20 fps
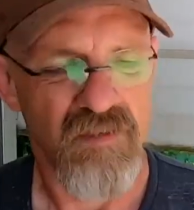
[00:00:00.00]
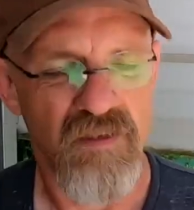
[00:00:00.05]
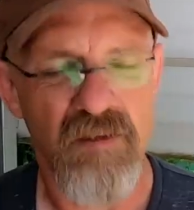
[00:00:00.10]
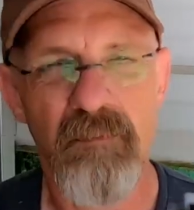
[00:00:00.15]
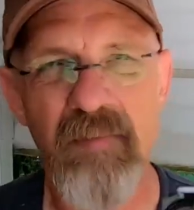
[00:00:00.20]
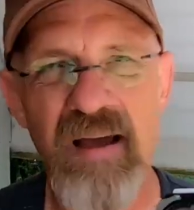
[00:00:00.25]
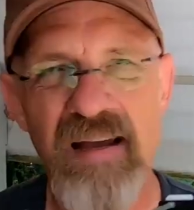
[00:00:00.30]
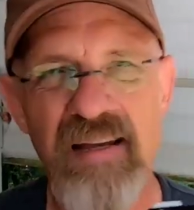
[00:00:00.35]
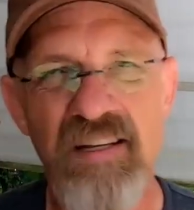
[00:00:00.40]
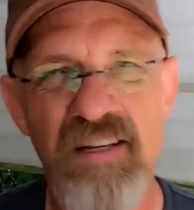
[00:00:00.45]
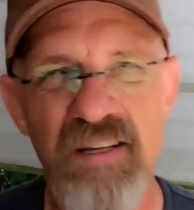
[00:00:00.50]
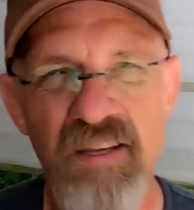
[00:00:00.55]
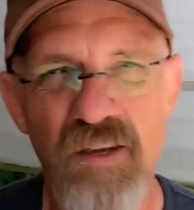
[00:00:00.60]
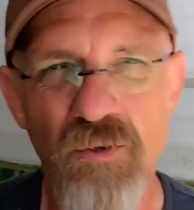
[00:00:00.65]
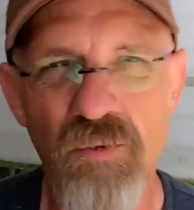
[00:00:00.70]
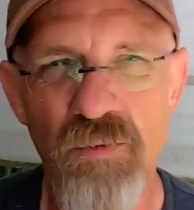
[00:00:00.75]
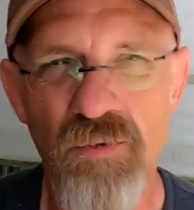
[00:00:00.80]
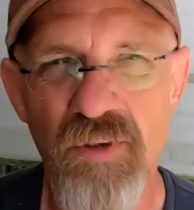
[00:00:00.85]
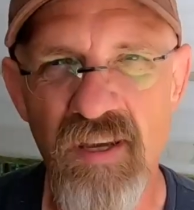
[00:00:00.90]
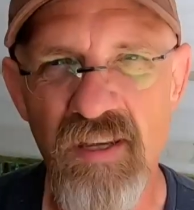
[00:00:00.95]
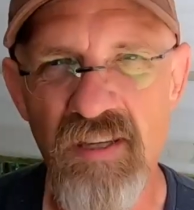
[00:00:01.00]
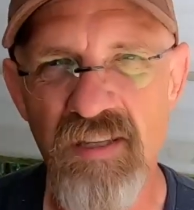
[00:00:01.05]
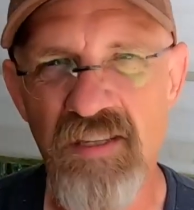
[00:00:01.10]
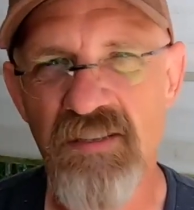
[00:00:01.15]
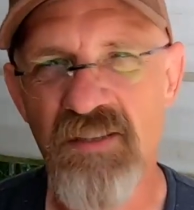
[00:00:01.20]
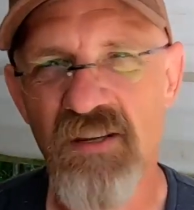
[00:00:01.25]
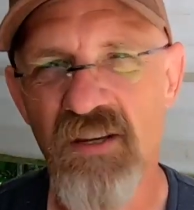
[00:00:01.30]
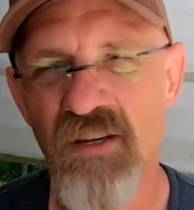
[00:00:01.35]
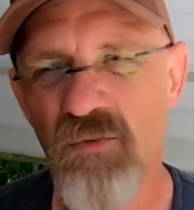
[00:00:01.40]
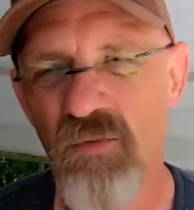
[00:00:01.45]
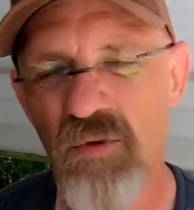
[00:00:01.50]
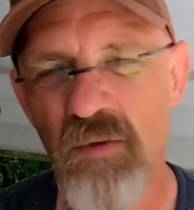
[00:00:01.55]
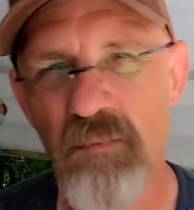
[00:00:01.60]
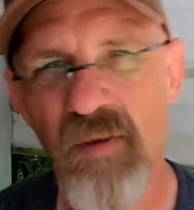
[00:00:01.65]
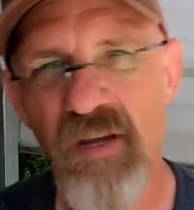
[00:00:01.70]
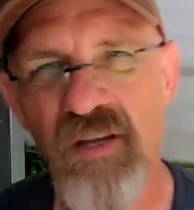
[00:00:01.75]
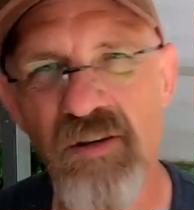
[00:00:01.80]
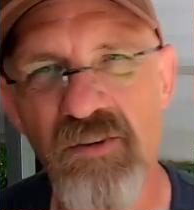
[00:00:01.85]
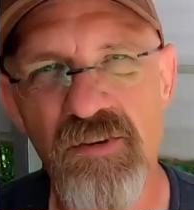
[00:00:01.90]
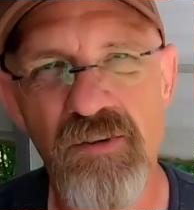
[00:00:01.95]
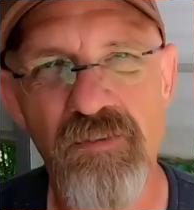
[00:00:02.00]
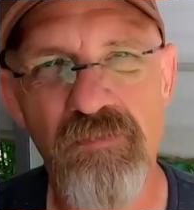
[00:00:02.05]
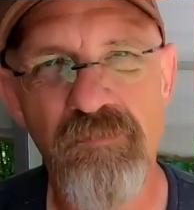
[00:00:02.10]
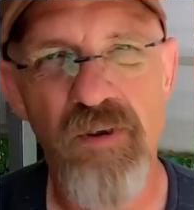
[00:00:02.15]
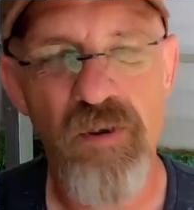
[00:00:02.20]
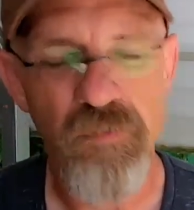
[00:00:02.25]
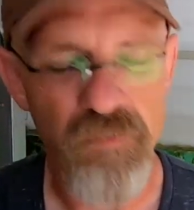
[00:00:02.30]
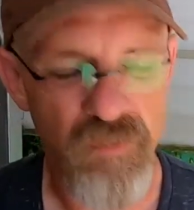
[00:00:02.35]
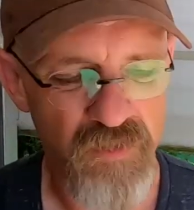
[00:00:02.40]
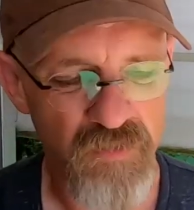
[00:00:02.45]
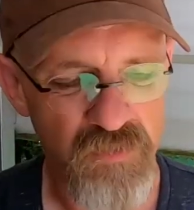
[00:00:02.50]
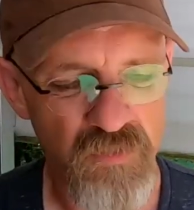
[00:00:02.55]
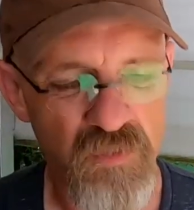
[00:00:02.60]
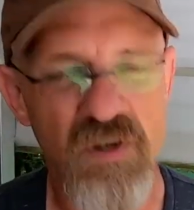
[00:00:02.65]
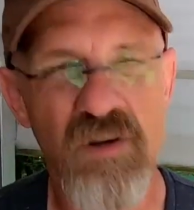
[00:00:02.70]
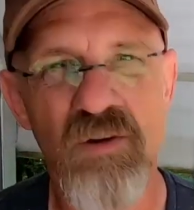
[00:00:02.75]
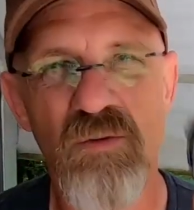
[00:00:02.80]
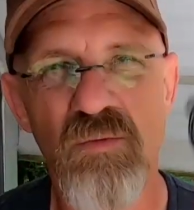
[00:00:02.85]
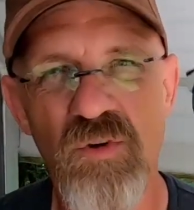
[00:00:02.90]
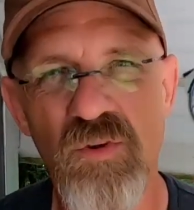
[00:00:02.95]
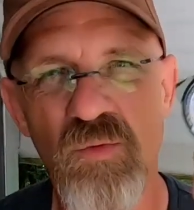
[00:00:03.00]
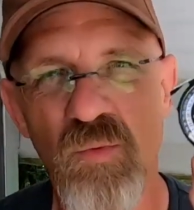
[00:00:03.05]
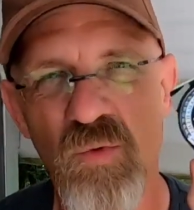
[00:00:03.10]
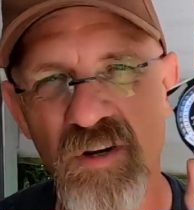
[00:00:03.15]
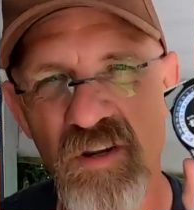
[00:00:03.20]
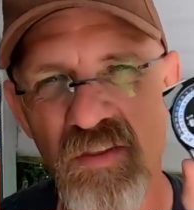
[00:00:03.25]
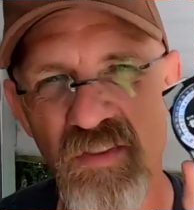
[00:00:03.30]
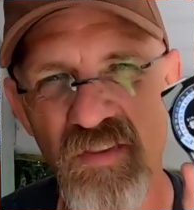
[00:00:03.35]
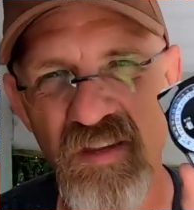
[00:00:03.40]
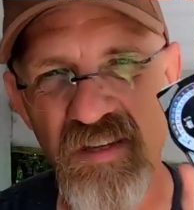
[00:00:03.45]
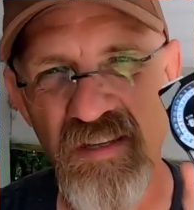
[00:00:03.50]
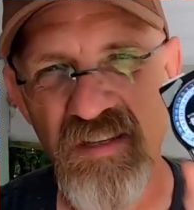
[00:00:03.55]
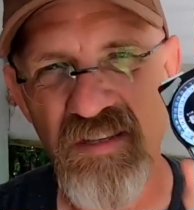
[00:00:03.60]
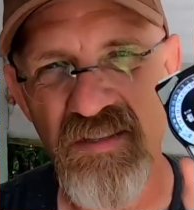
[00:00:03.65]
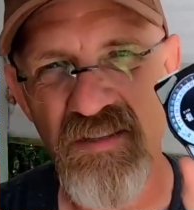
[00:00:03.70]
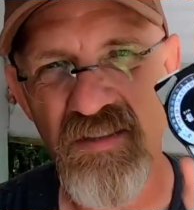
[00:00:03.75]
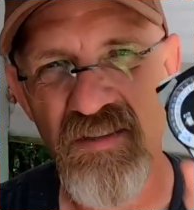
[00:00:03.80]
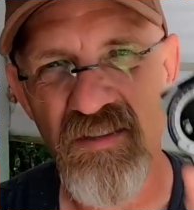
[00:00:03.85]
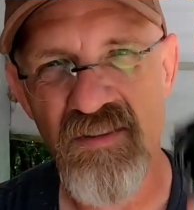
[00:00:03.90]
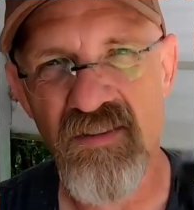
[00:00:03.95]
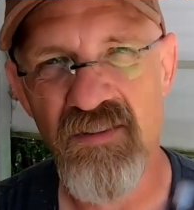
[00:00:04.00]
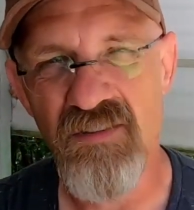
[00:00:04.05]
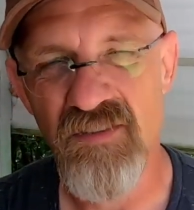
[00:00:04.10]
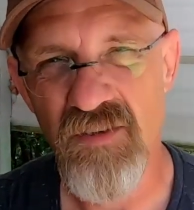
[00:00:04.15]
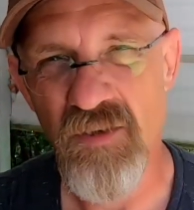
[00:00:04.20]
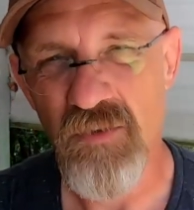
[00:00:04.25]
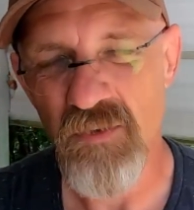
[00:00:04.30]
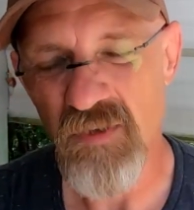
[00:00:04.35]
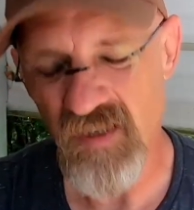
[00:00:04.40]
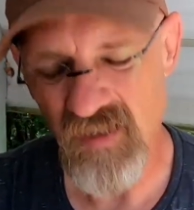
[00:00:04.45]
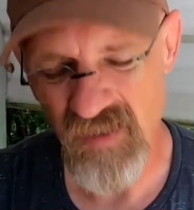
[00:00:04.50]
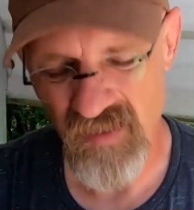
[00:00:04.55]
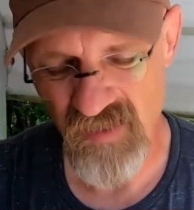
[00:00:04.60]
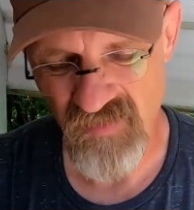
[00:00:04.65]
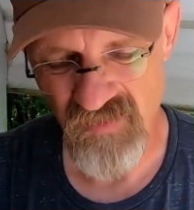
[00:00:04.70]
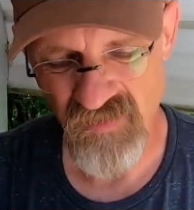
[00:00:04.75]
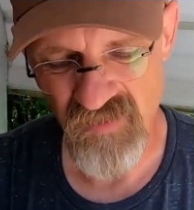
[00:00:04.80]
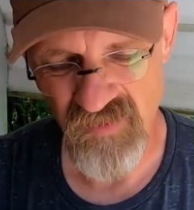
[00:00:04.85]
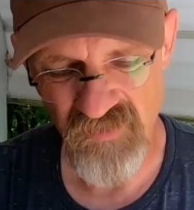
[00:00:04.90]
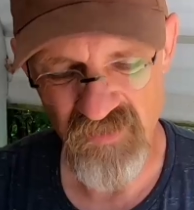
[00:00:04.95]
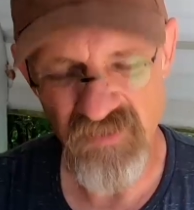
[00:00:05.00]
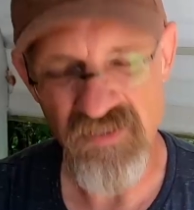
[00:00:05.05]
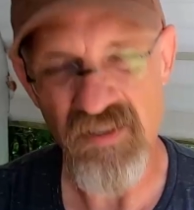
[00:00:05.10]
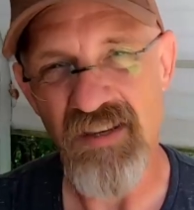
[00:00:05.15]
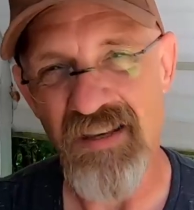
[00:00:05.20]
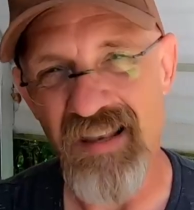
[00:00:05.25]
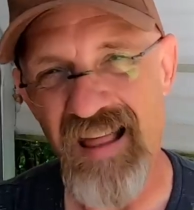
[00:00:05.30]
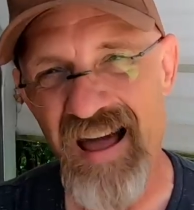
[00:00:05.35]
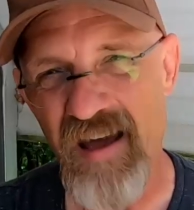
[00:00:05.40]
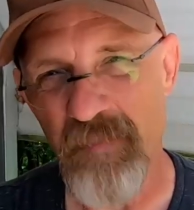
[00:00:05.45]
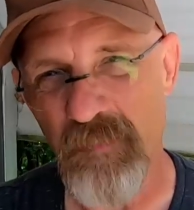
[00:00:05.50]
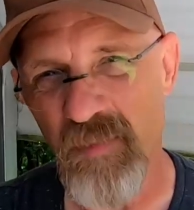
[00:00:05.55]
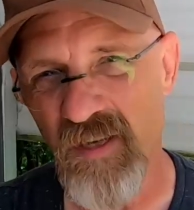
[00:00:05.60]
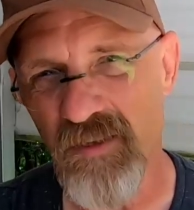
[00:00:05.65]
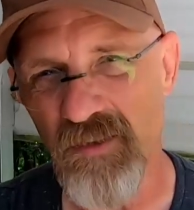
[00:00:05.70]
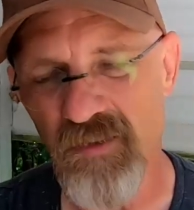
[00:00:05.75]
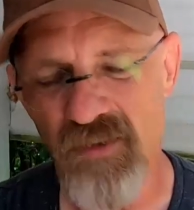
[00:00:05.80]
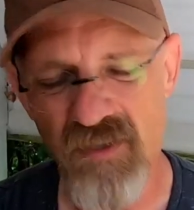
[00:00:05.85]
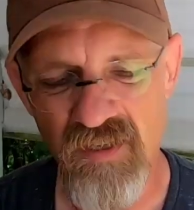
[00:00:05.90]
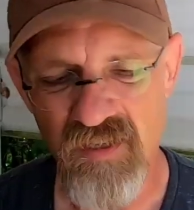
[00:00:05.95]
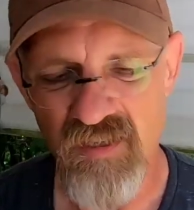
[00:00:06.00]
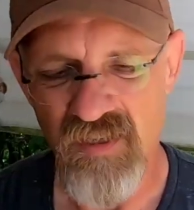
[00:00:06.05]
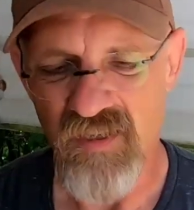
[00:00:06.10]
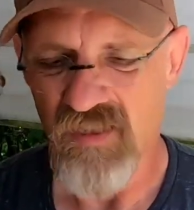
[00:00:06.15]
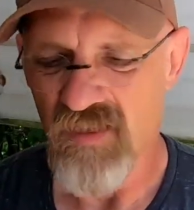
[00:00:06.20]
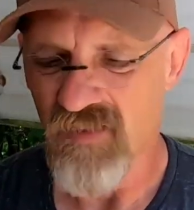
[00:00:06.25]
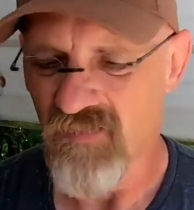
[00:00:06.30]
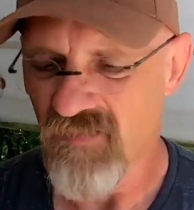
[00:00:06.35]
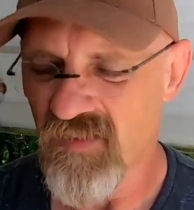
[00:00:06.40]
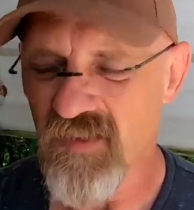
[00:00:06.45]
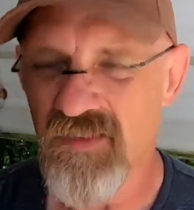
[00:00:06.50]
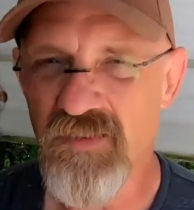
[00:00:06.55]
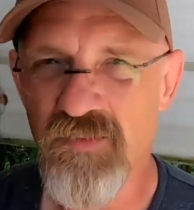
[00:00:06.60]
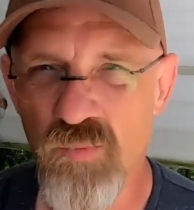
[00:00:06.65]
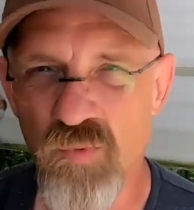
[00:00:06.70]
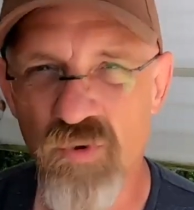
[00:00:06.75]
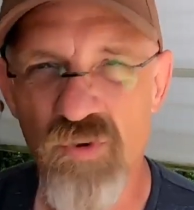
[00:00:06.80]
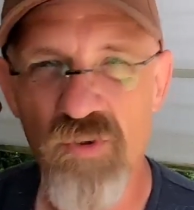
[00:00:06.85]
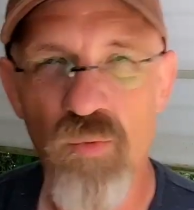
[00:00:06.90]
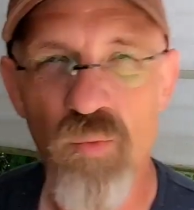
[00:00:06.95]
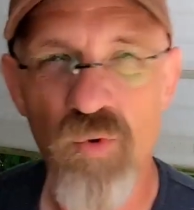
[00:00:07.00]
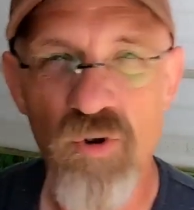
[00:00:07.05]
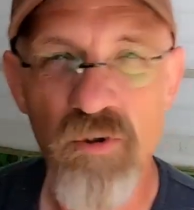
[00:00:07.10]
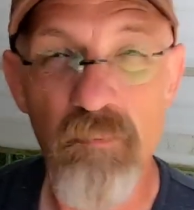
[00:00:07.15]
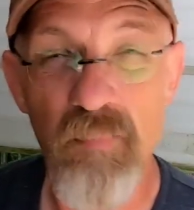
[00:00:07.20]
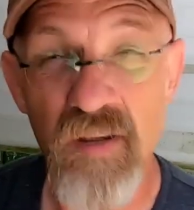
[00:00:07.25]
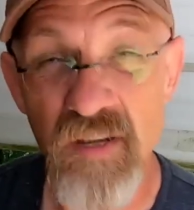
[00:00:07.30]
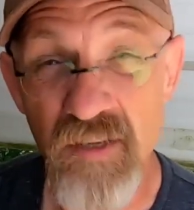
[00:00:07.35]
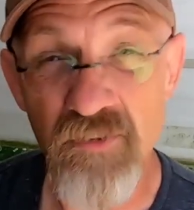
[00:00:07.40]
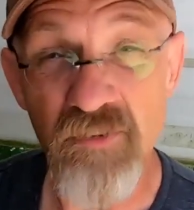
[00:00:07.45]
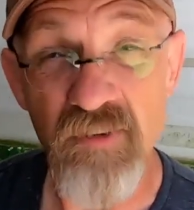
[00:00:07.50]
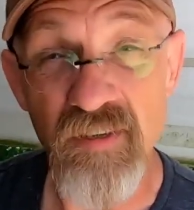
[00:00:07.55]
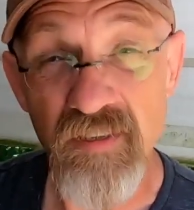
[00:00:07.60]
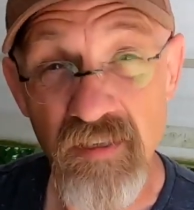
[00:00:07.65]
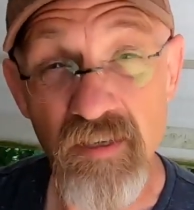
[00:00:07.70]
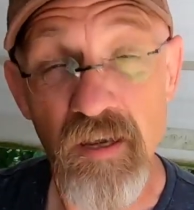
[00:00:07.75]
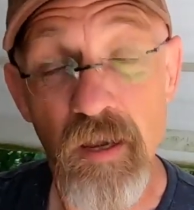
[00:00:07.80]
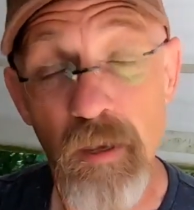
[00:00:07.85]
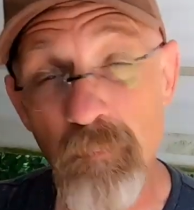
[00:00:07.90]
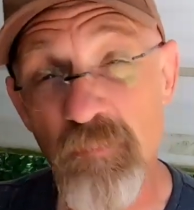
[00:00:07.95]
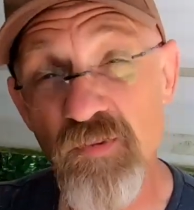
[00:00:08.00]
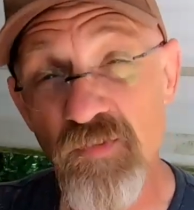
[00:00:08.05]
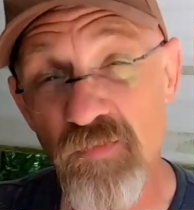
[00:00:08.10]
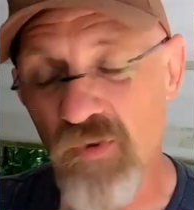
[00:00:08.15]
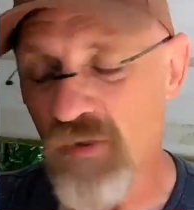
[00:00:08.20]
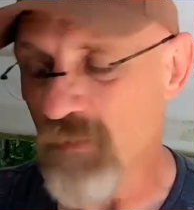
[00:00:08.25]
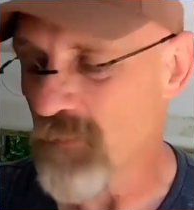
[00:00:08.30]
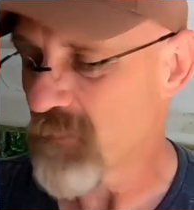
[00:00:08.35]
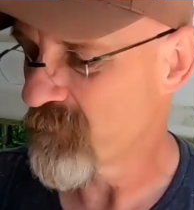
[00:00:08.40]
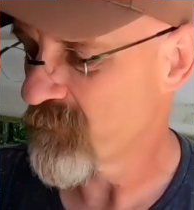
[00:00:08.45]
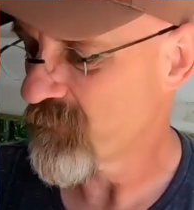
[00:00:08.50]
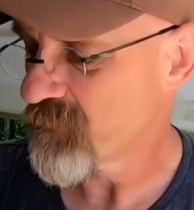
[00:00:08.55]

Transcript: Back in the old days, we metered a photo with one of these. Okay, this is a light meter. This is where the word metering comes from.